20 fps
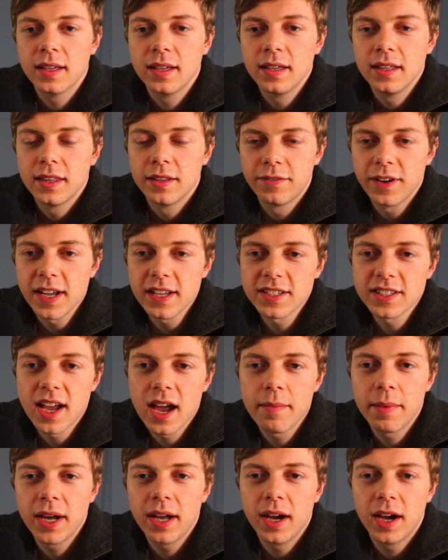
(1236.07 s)
The first
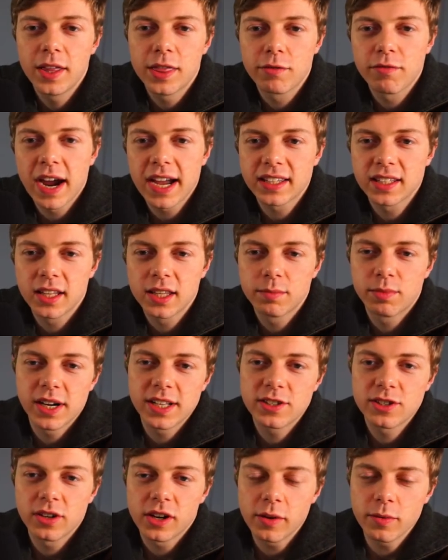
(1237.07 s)
time I heard the Ragnar the
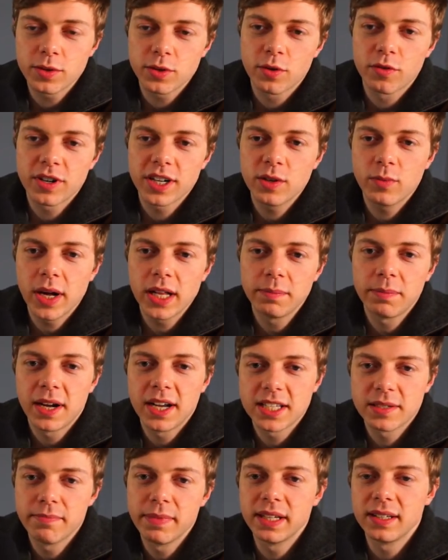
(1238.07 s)
Bread song, it was already well
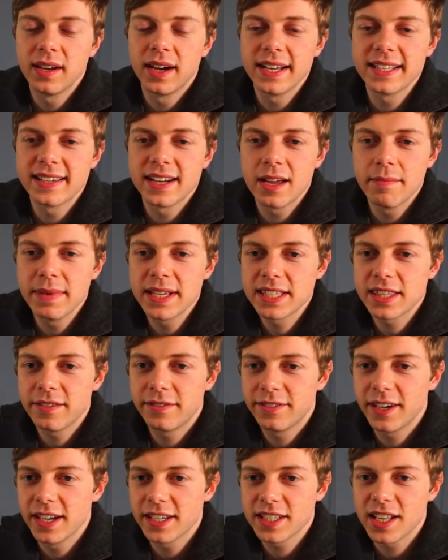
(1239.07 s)
past midnight, and I missed the
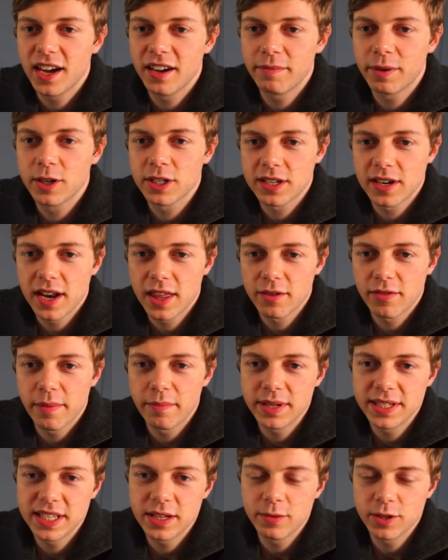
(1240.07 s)
first half because another
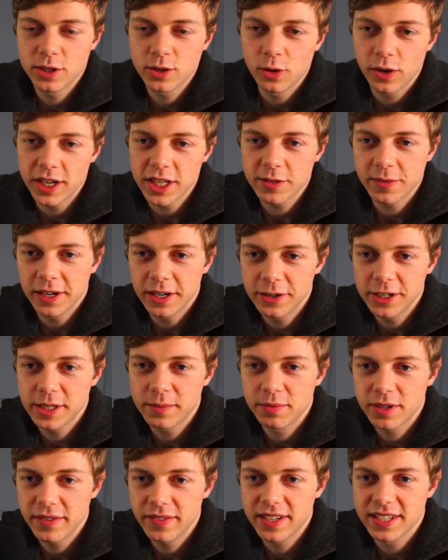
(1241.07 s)
NPC was talking, so I loaded a
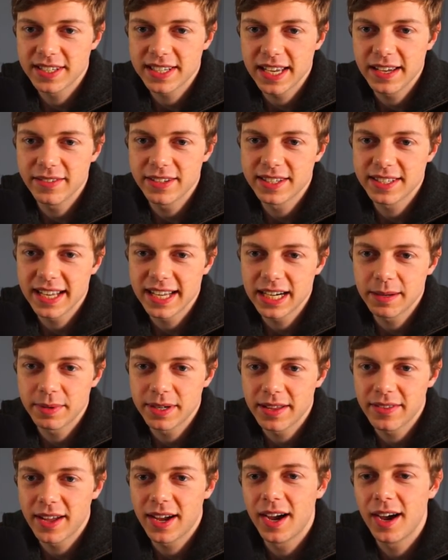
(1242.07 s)
previous save and stayed up
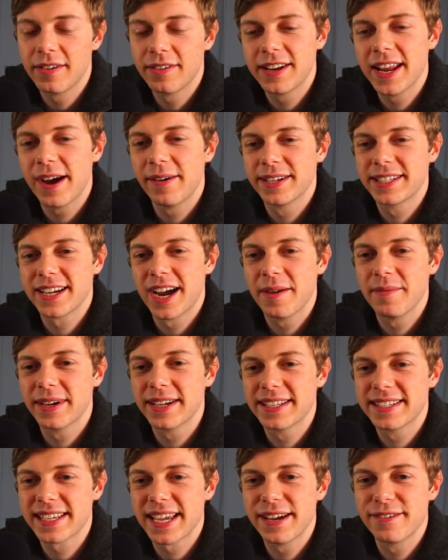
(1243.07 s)
another half an hour timing
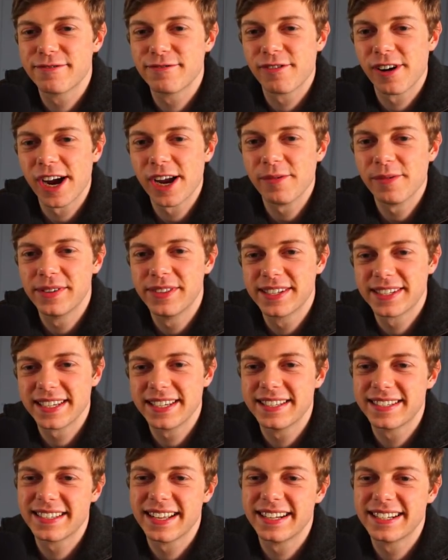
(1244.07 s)
a save right when the
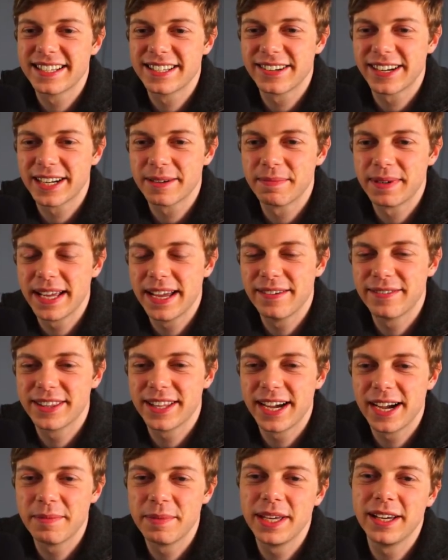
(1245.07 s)
scene started so I could play it for
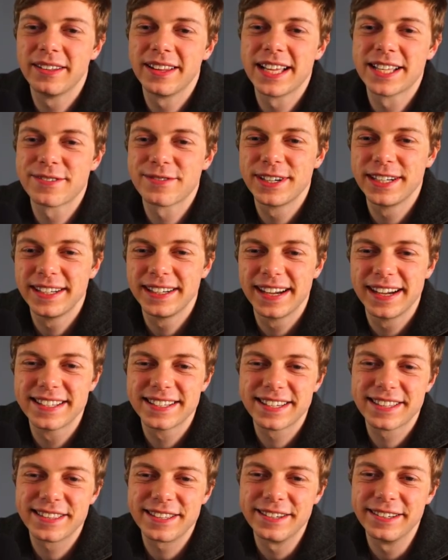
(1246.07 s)
the hubby. Oh, that's really nice,
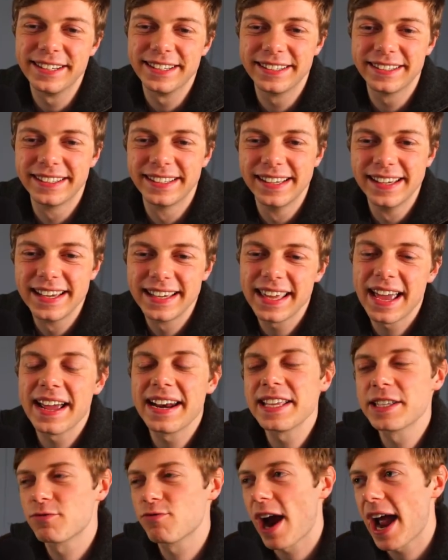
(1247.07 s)
Cthulhu. Yeah,
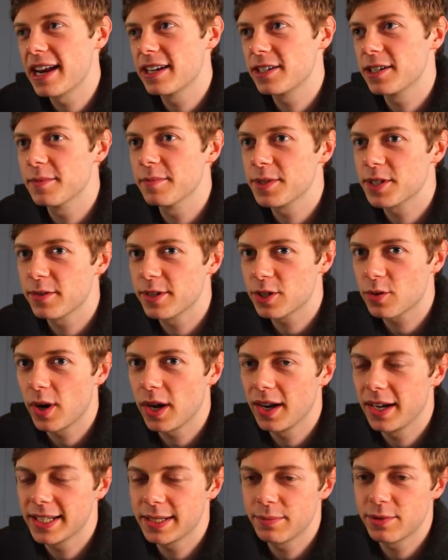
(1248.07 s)
it is random, so it's
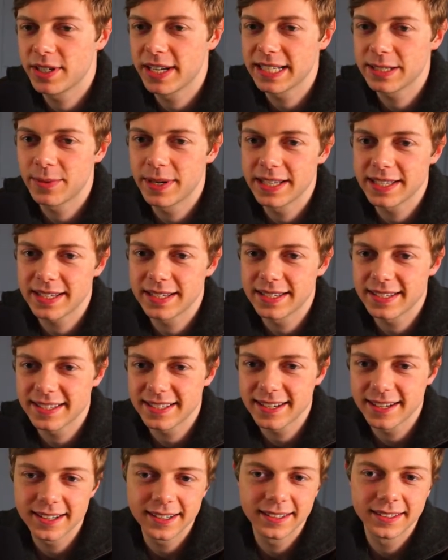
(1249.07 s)
quite hard to predict when it's going to
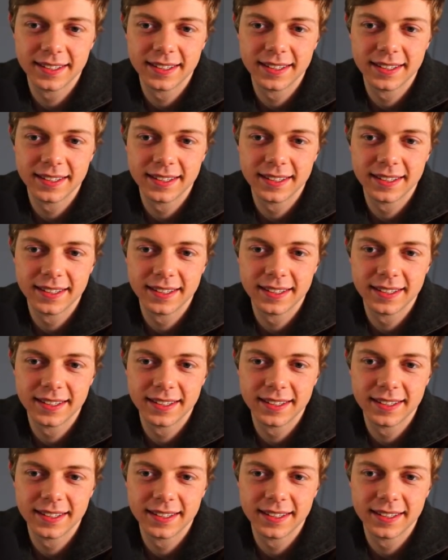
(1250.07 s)
start.